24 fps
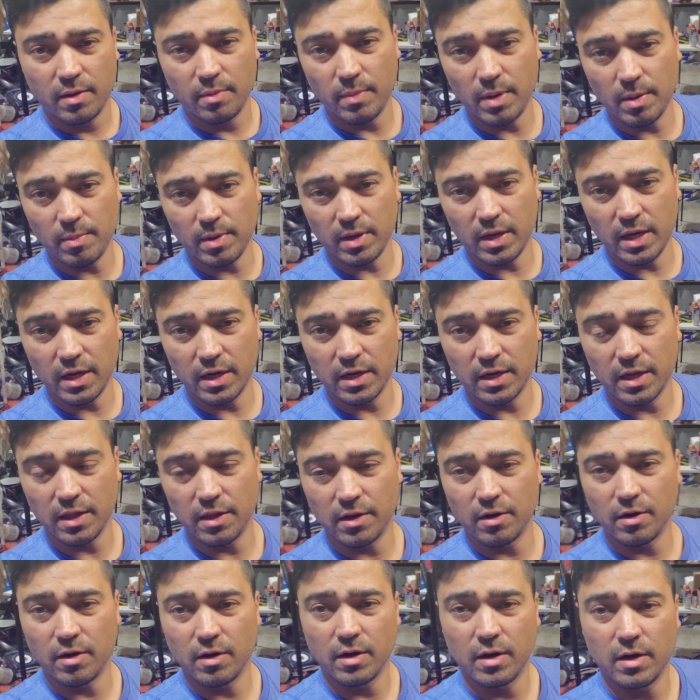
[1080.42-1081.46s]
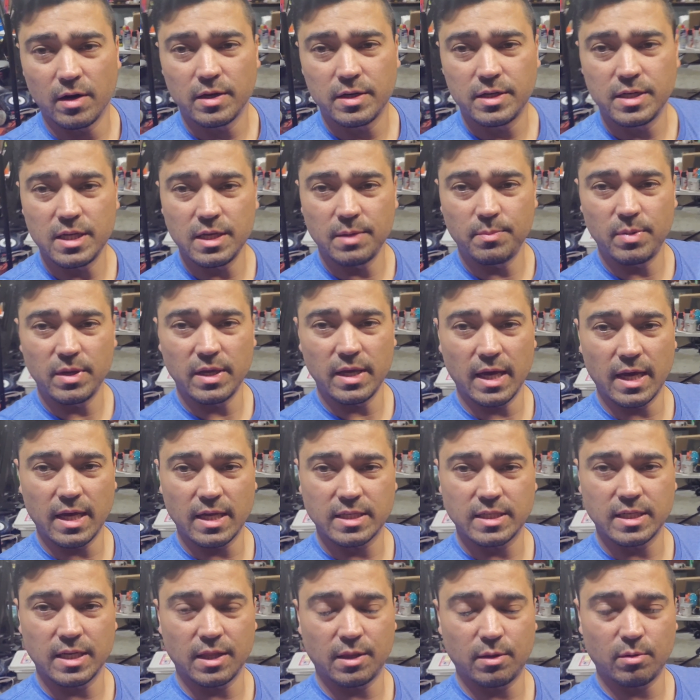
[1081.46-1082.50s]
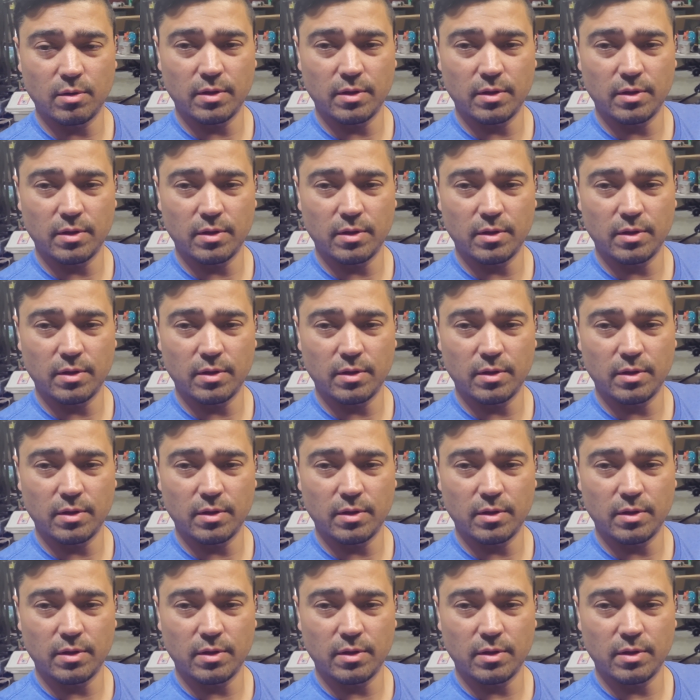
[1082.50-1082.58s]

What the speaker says: Maybe get another TPS and